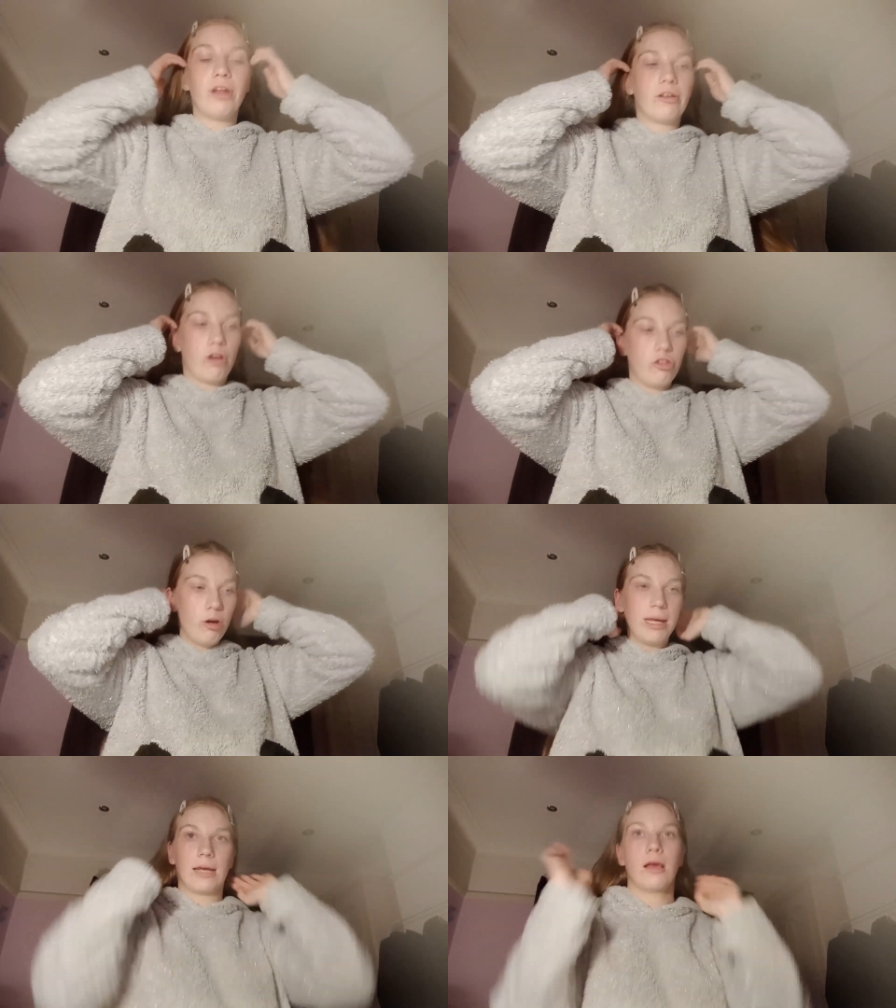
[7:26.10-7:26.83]
today is go
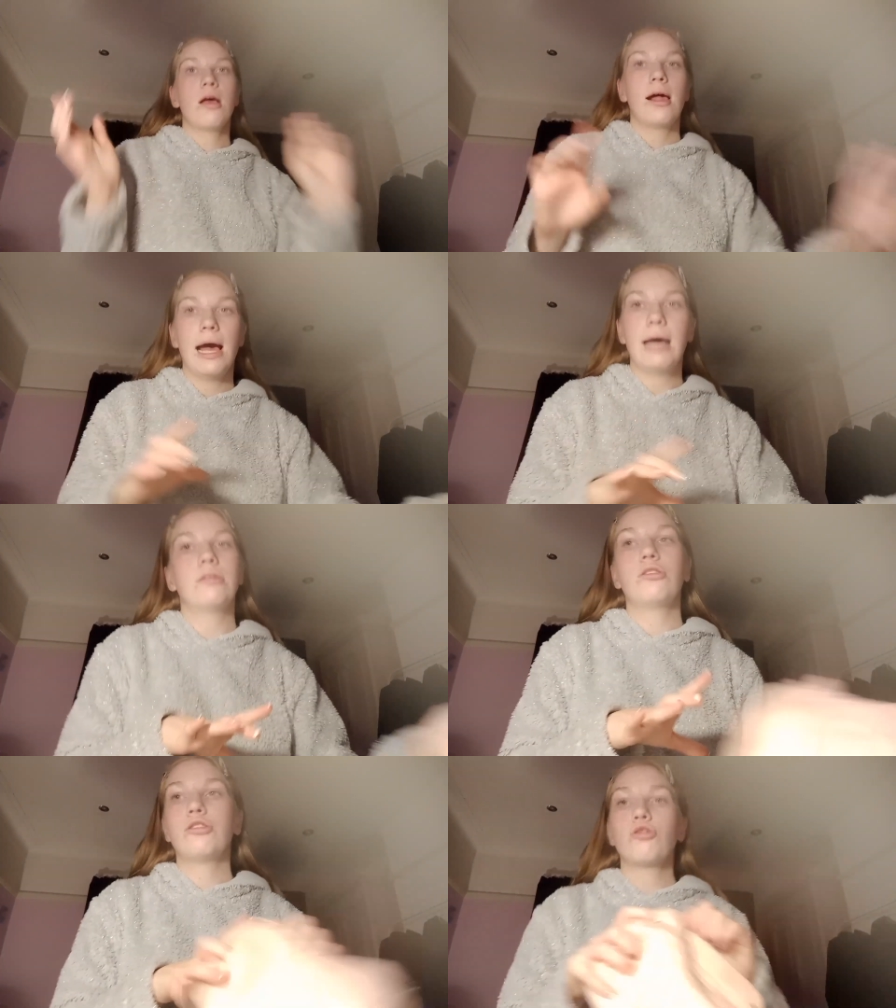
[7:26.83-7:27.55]
shopping
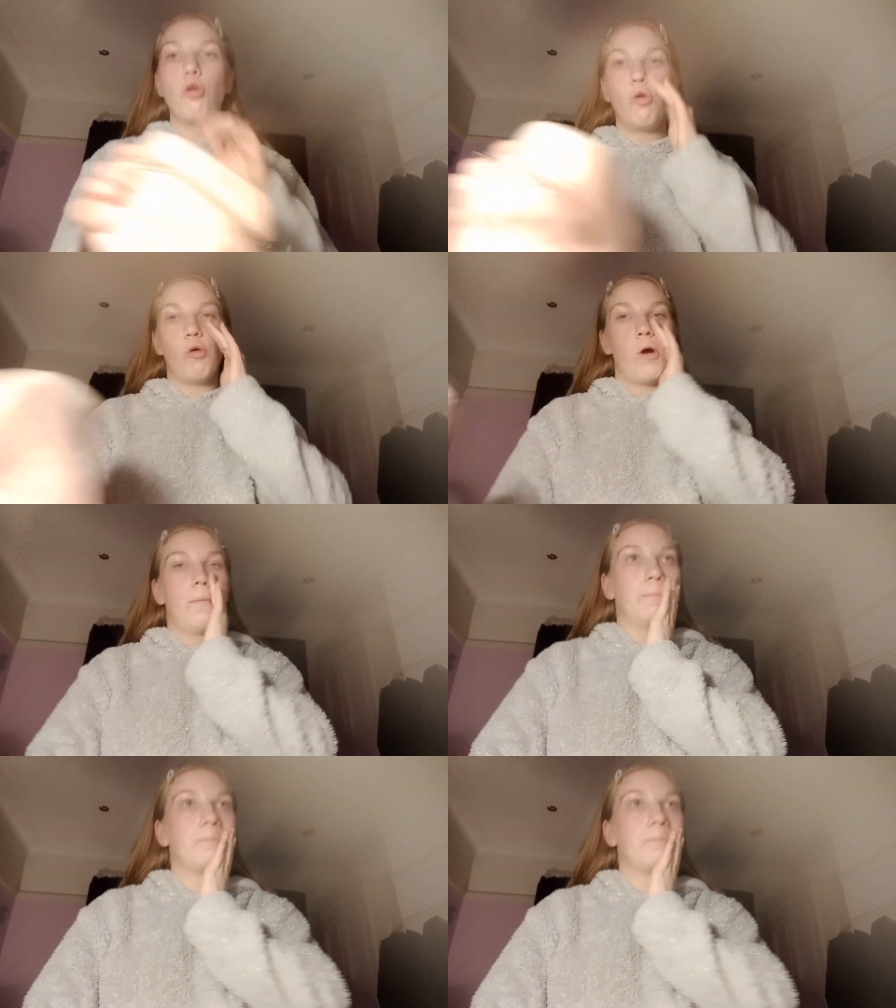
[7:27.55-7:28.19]
and school.